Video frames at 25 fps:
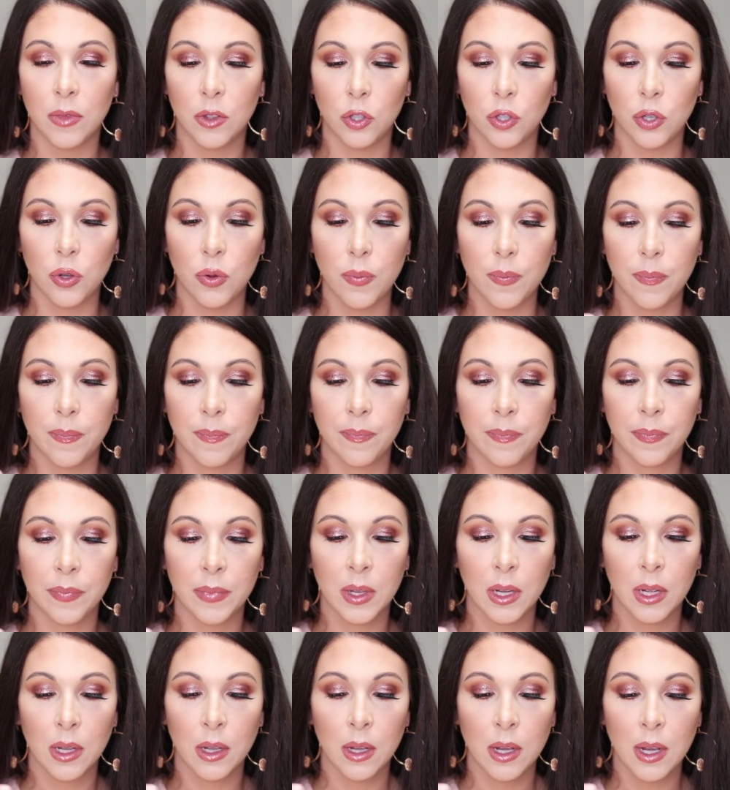tube.
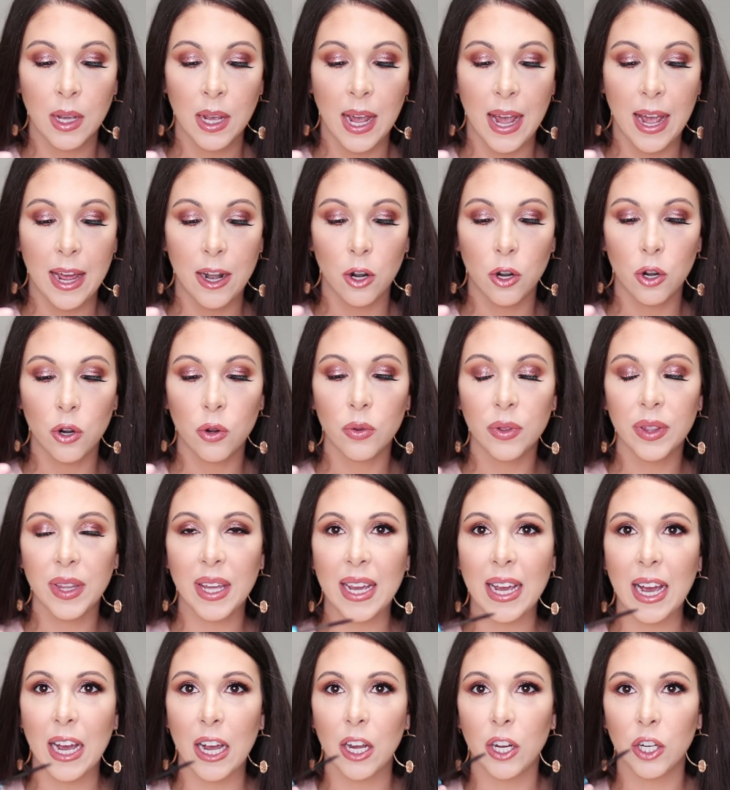And I don't
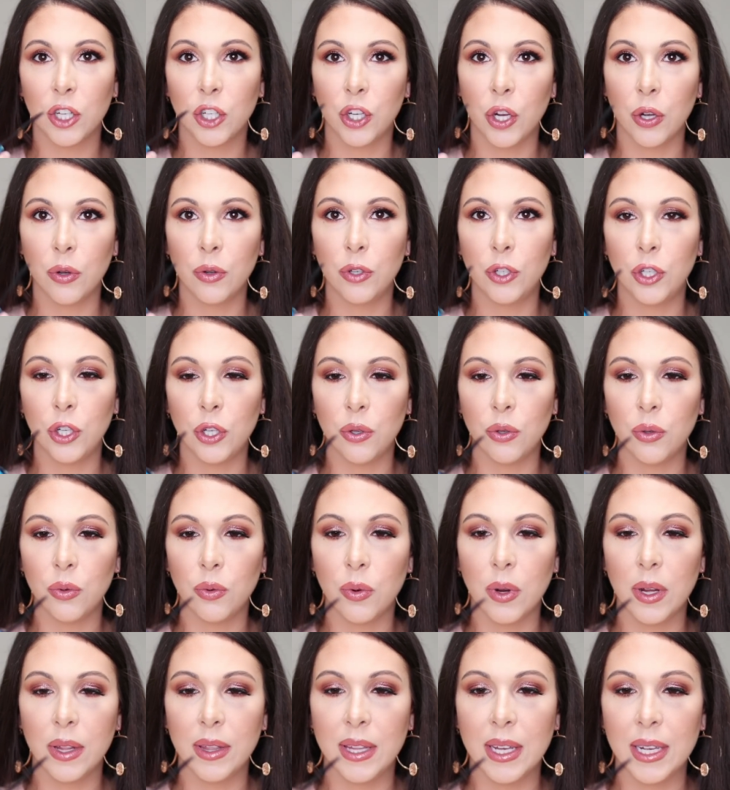think I showed
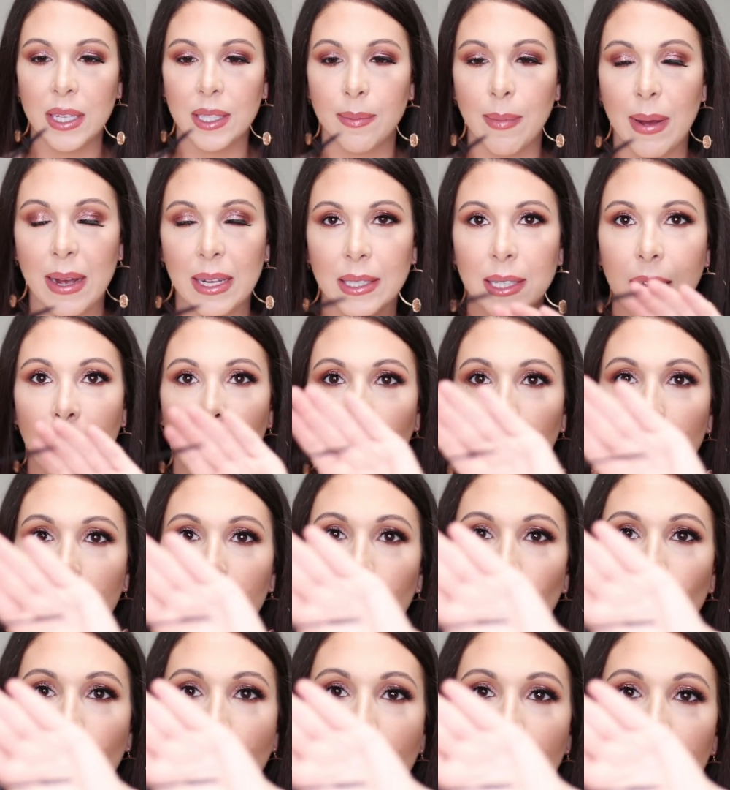you this
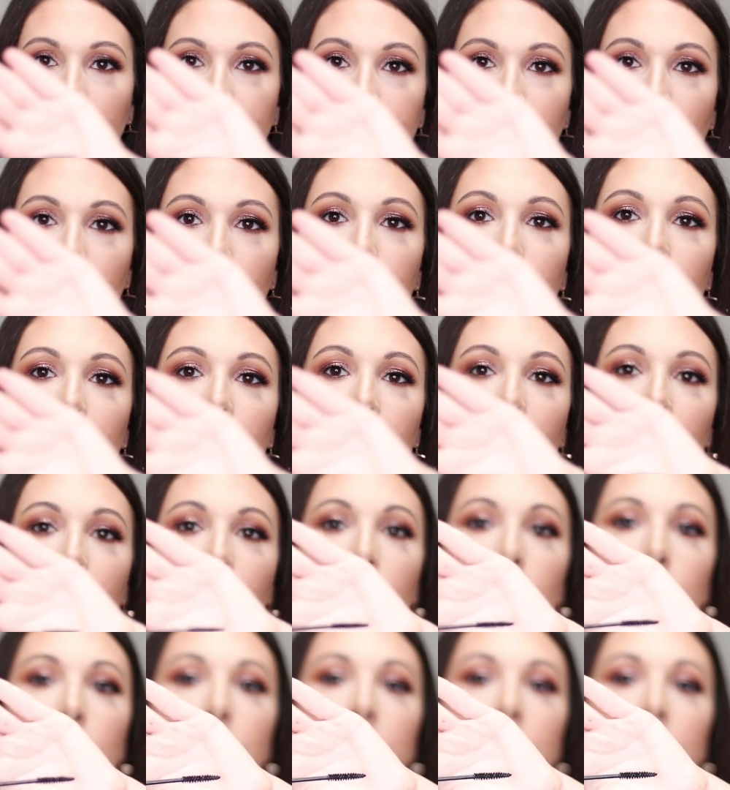mascara wand up
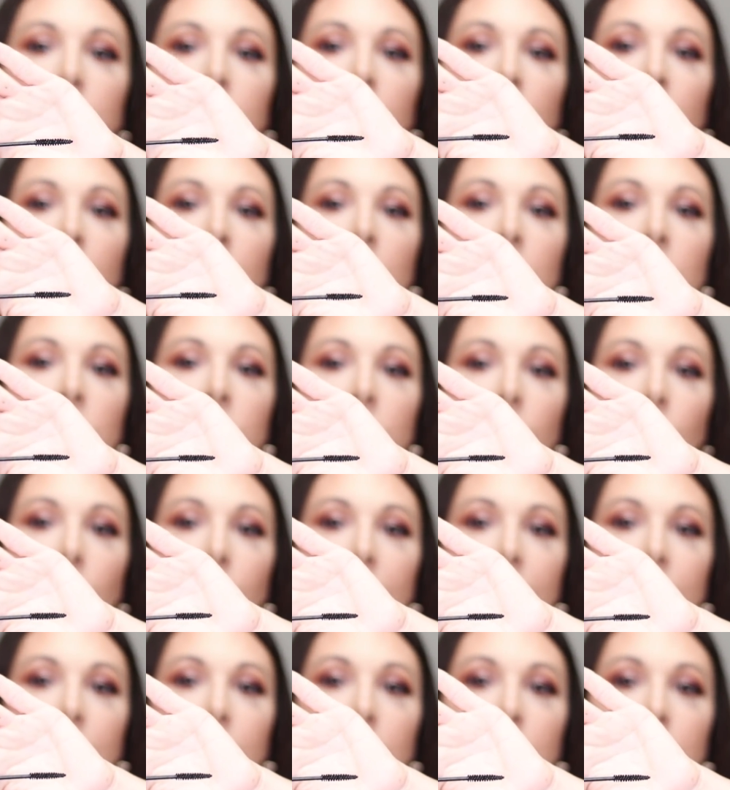close. So
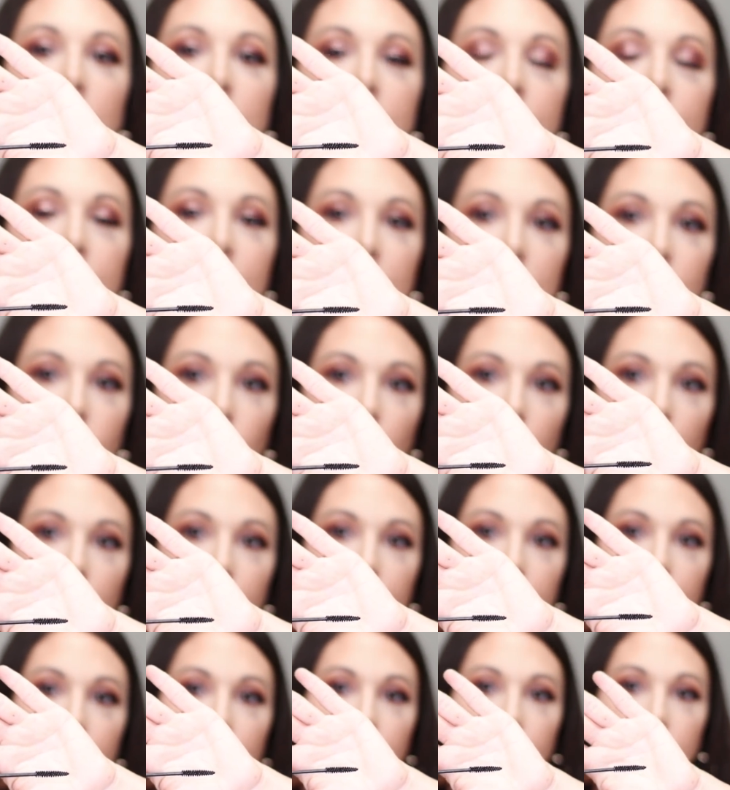here's this
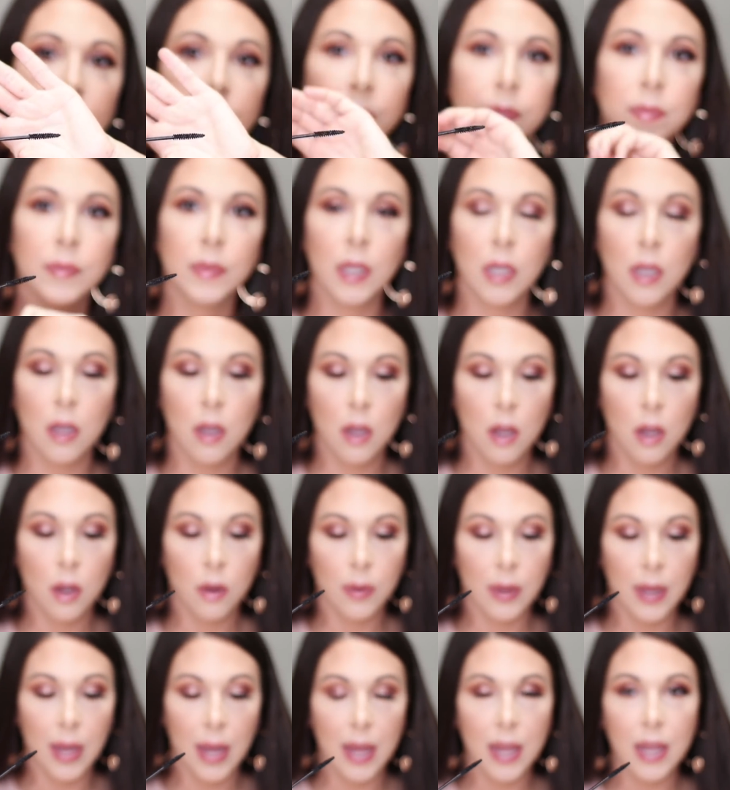wand.
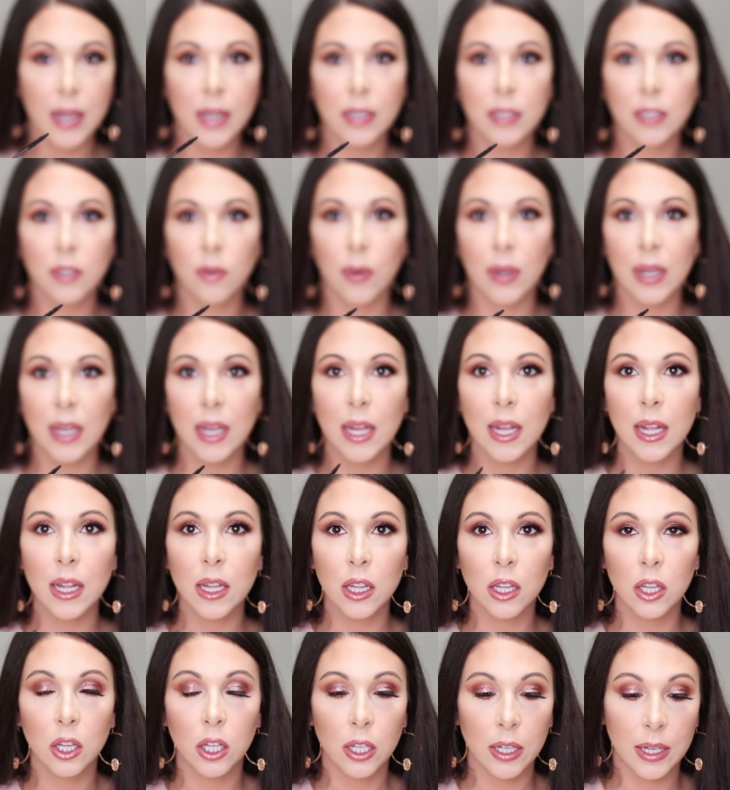Okay, so
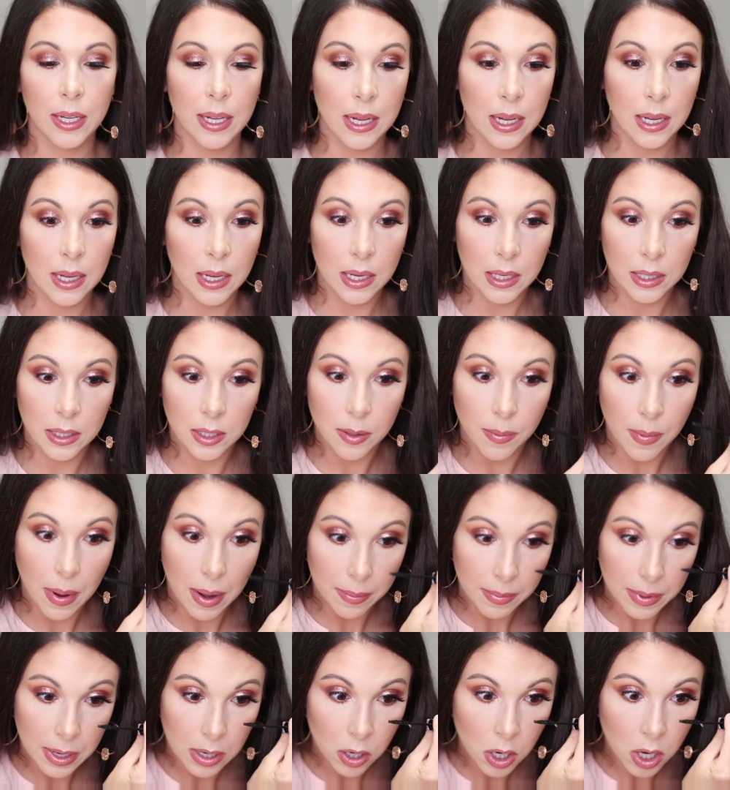again, looking into
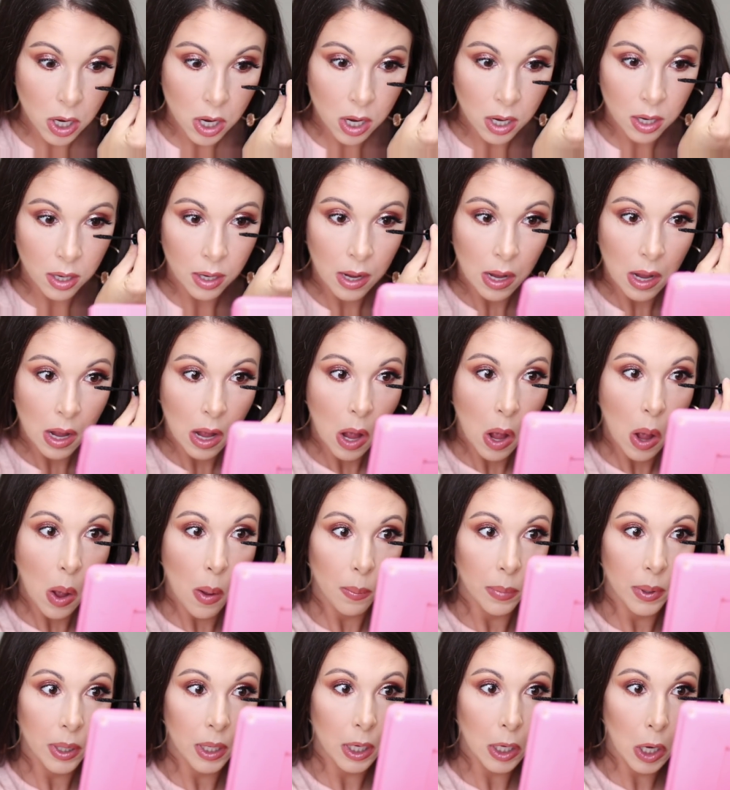my mirror,
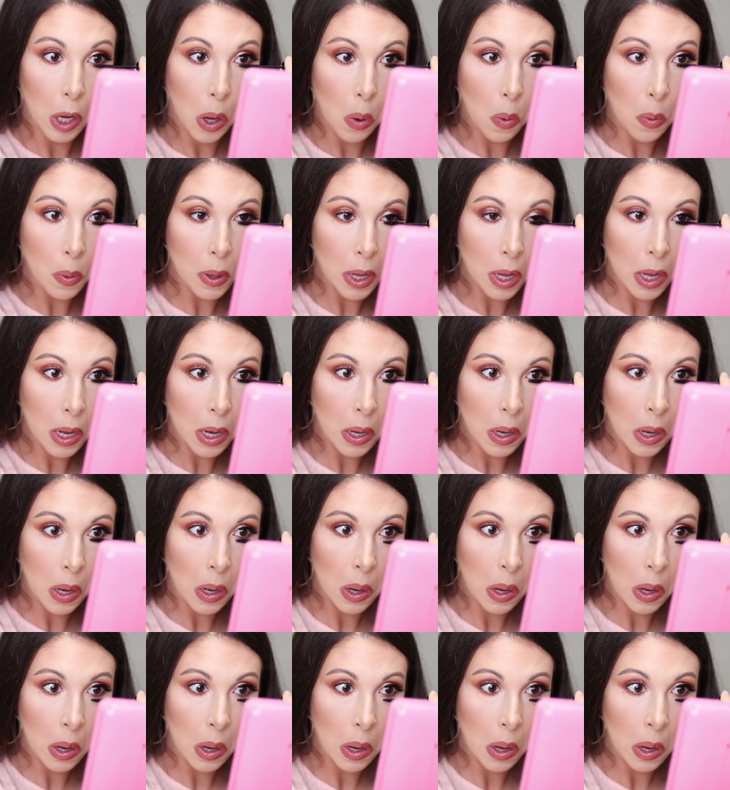I'm gonna go in.